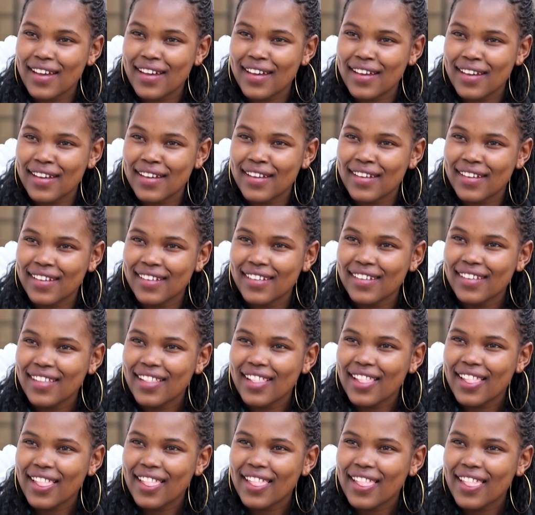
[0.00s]
wow. So
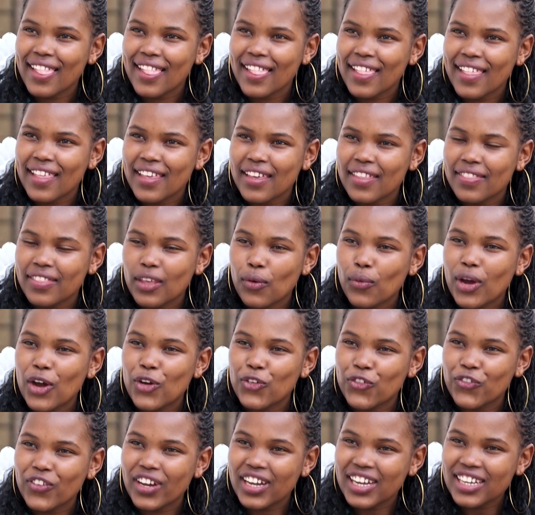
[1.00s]
that feeling,
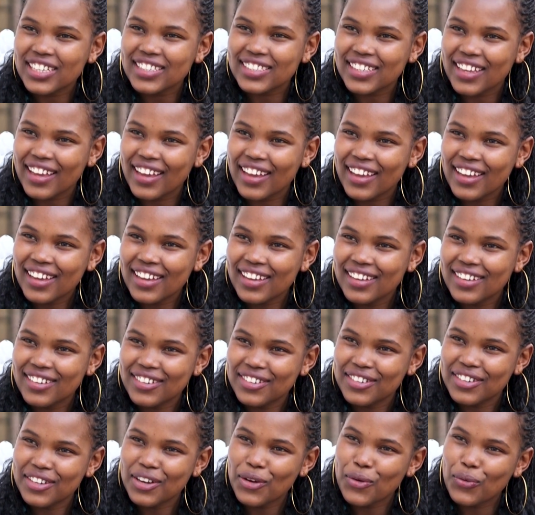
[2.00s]
the wow
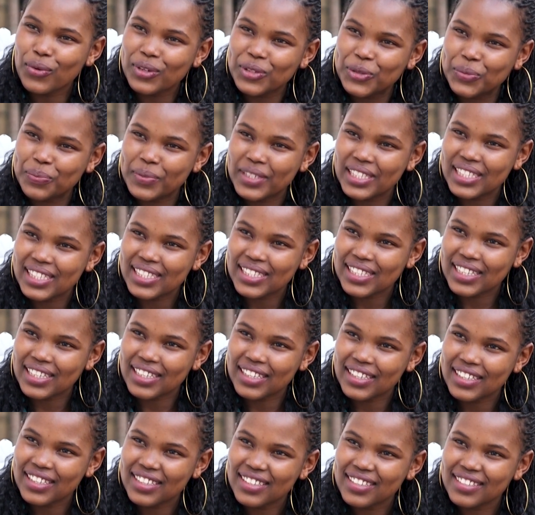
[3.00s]
factor kept
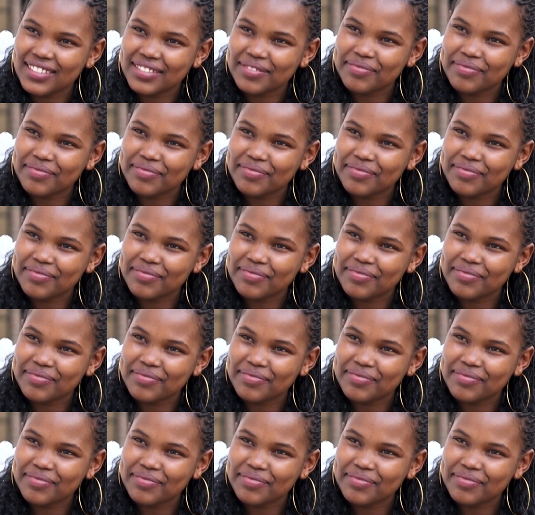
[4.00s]
on,